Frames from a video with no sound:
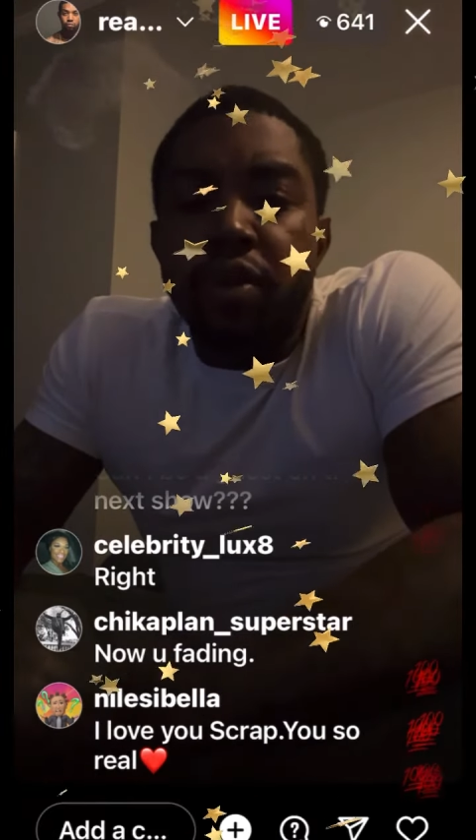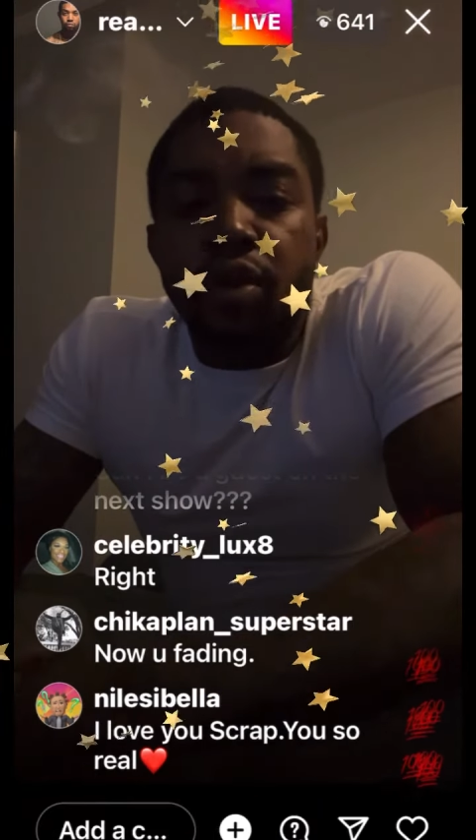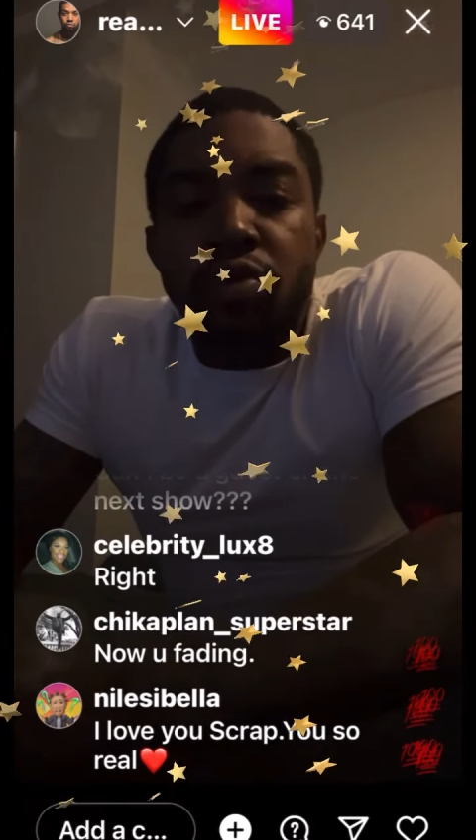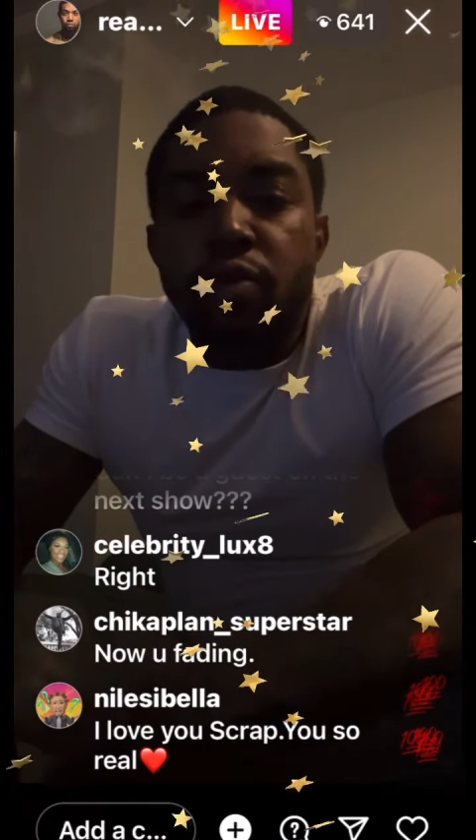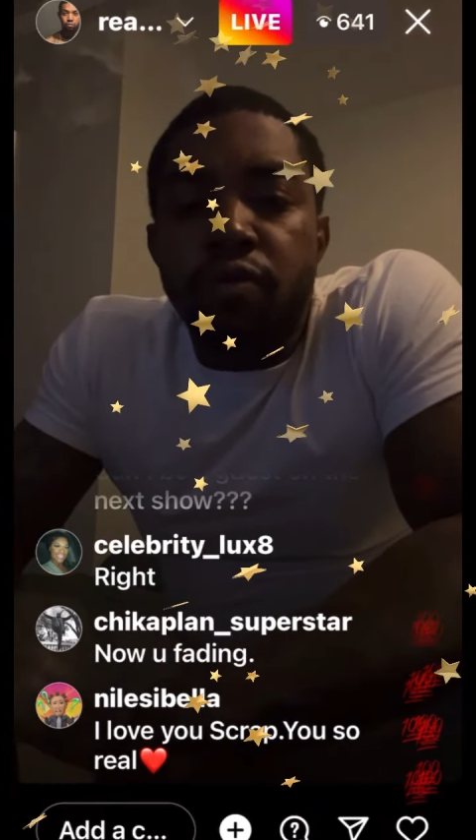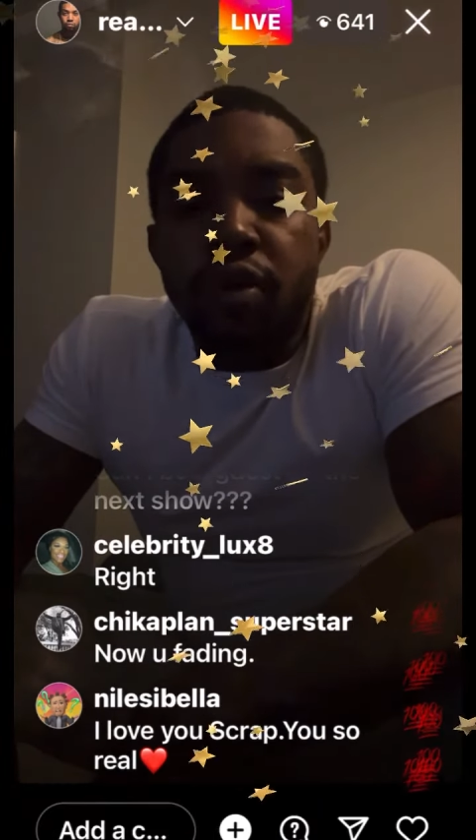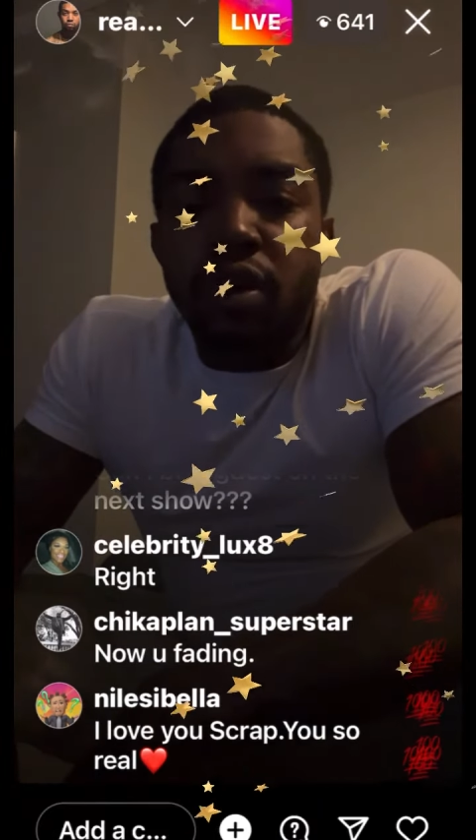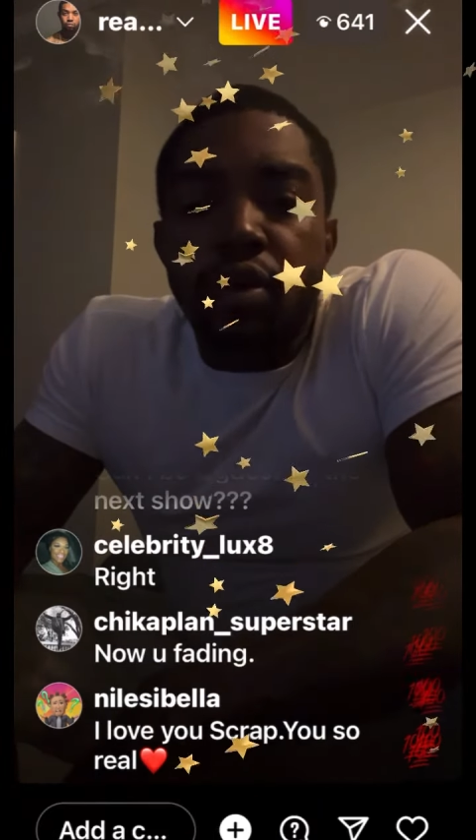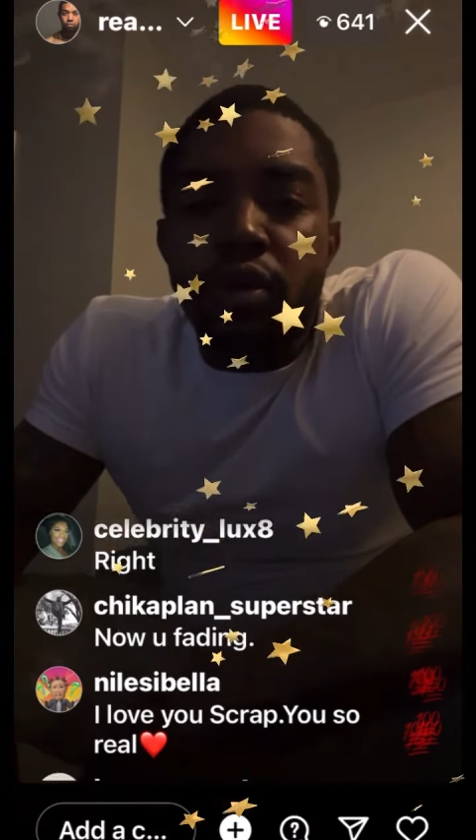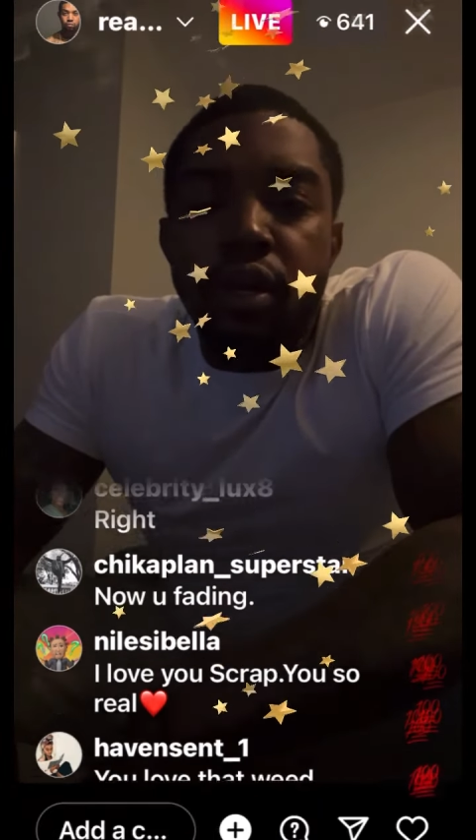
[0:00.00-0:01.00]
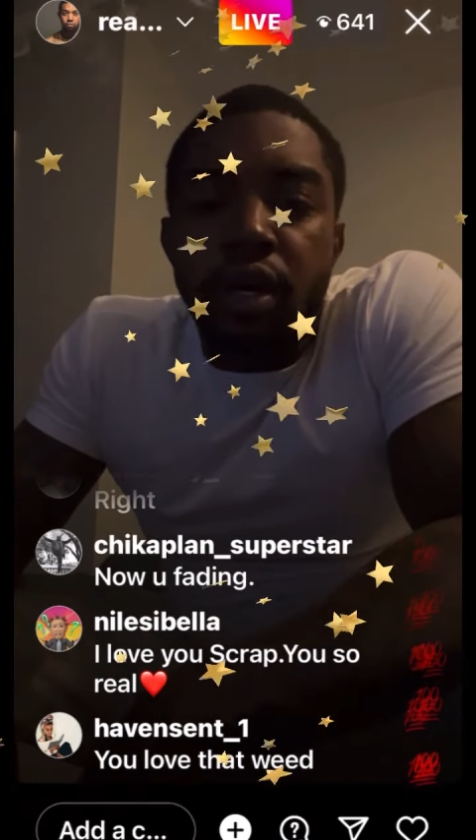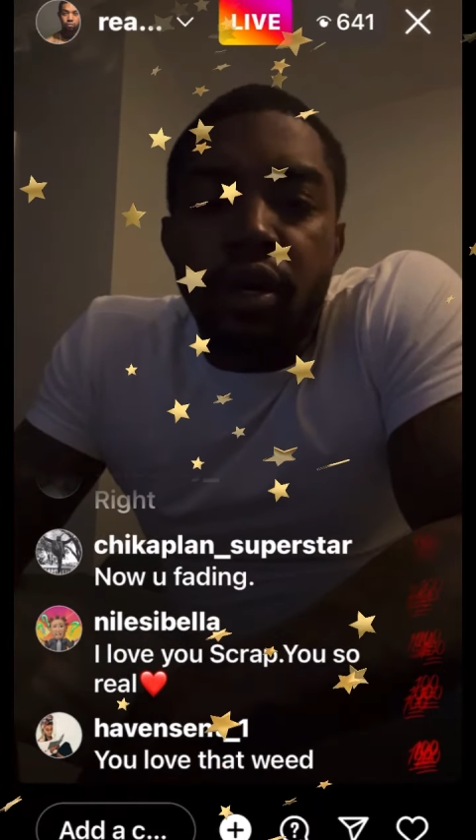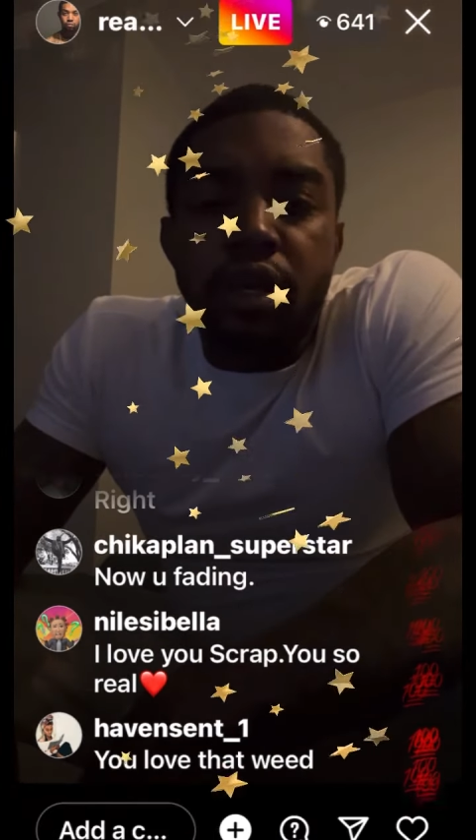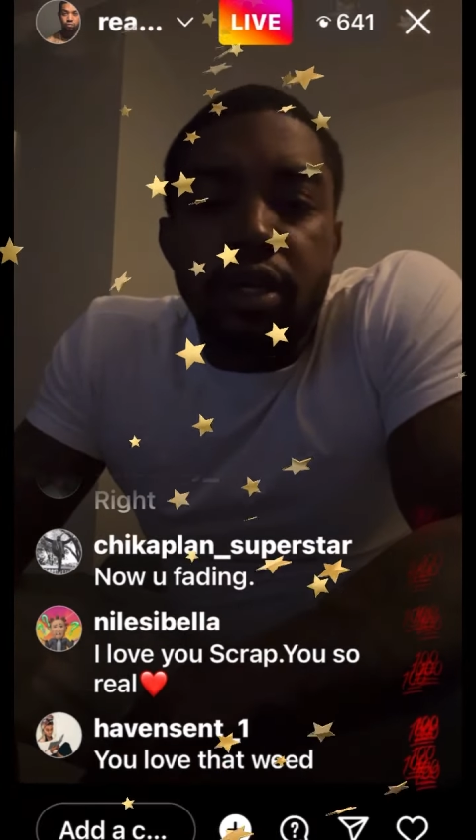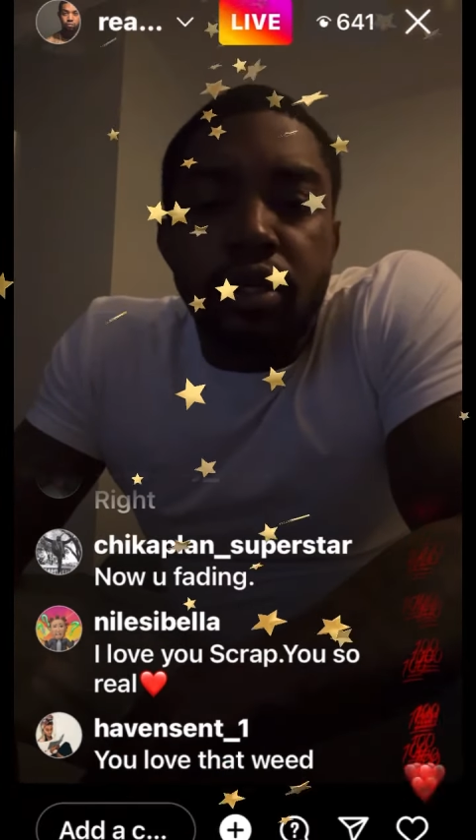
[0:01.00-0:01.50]
Finna do the video and
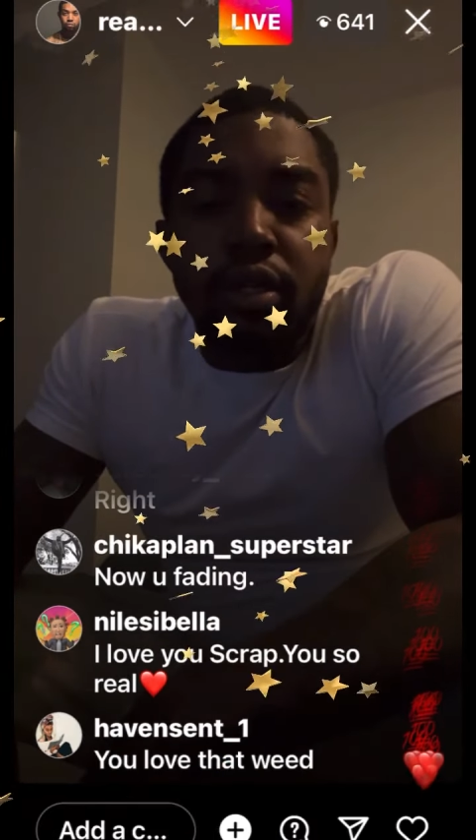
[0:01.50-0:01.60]
all that